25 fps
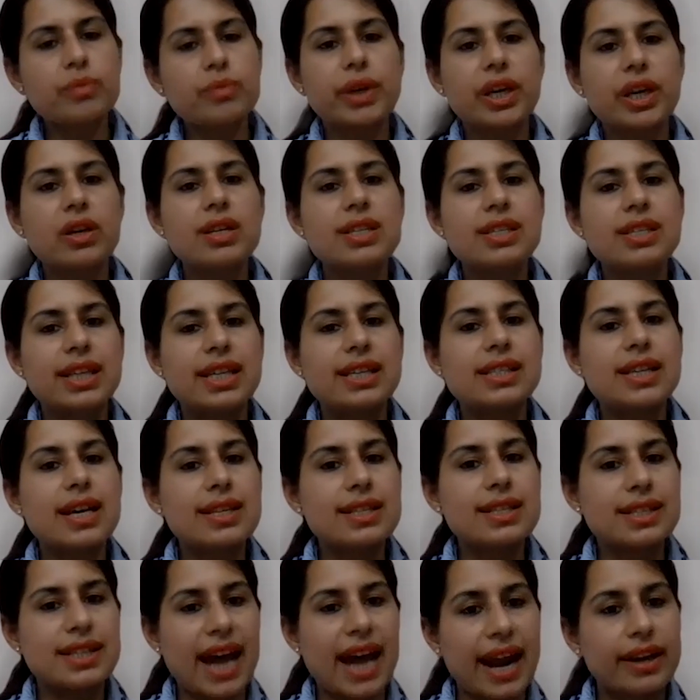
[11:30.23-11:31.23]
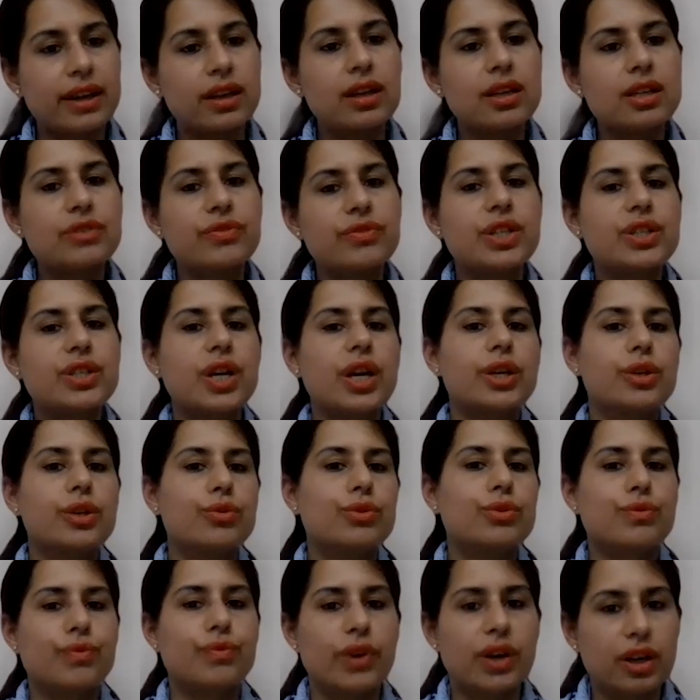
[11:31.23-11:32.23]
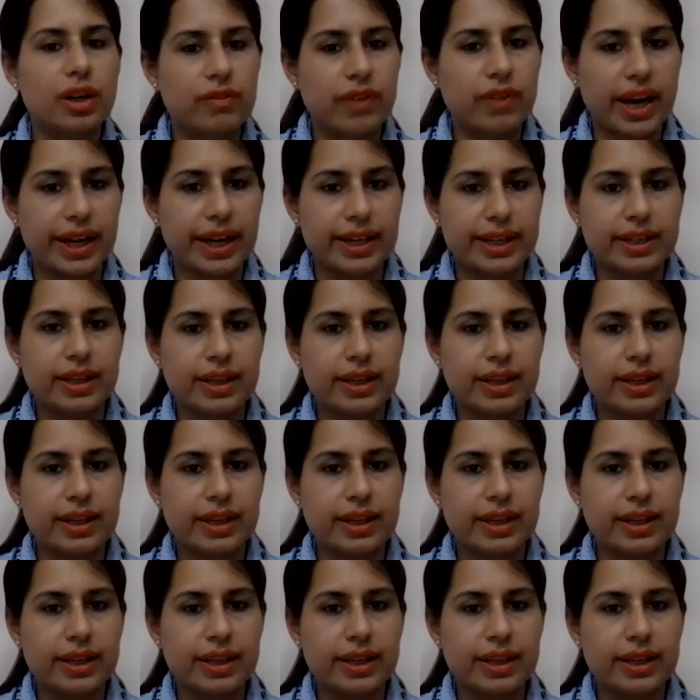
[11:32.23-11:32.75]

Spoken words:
because these are standards which are used worldwide